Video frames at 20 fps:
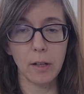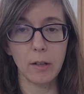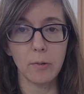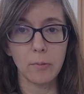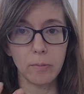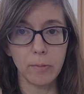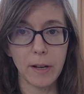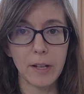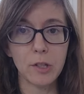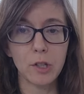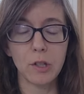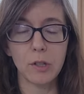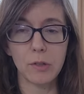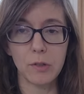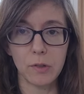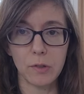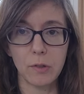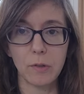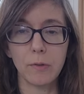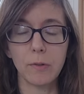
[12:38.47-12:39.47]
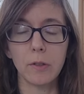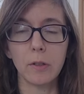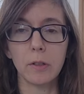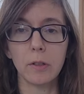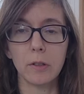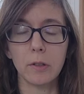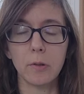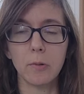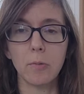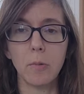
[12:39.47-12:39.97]
and retches for
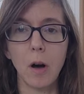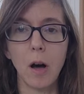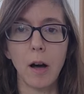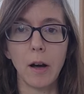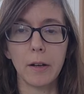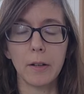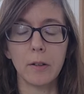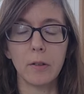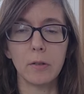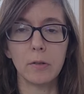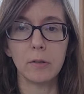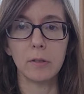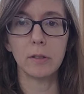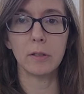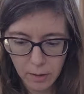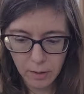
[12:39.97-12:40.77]
a little while.